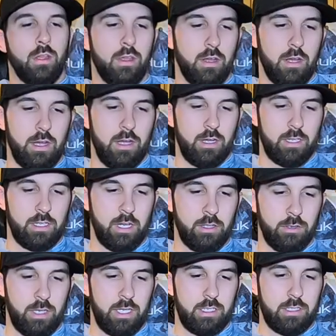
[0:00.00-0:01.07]
uh,
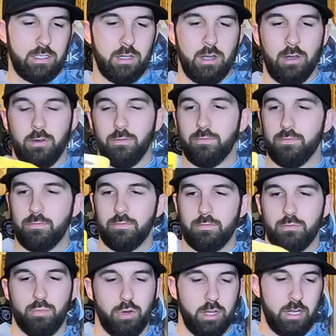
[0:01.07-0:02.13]
coloring. So
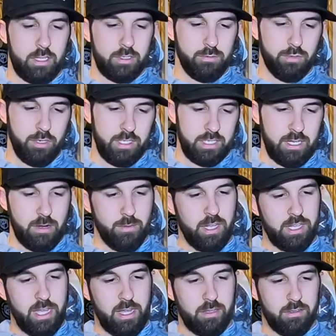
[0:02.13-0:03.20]
pretty awesome. Pretty excited about
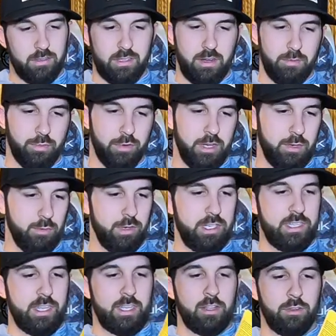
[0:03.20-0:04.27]
that. It's got a pretty
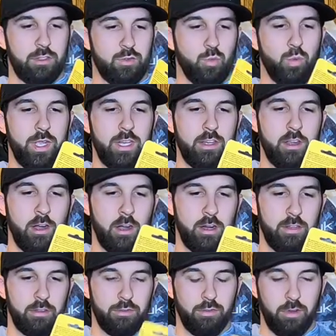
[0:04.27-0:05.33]
ridiculous weed guard
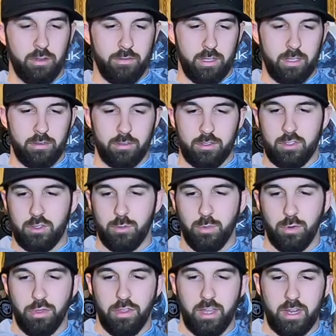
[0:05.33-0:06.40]
on the front of it. Looks super
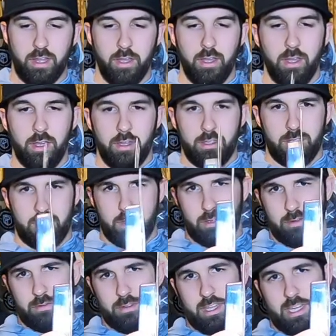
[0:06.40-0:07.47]
thick. So
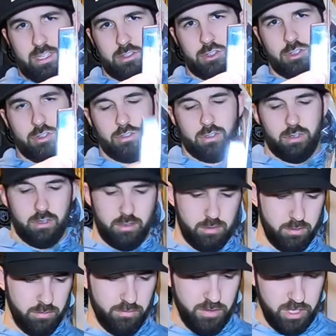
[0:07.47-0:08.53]
that should
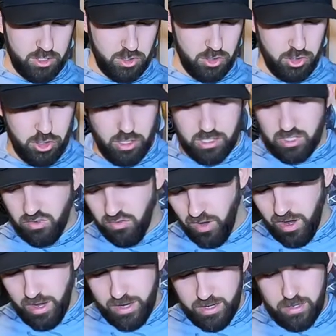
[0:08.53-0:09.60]
fish just
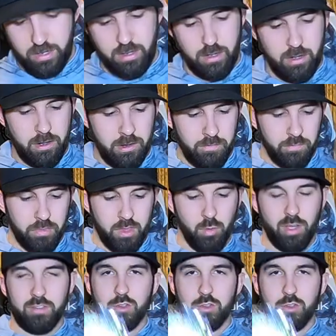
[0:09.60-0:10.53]
fine. Then we have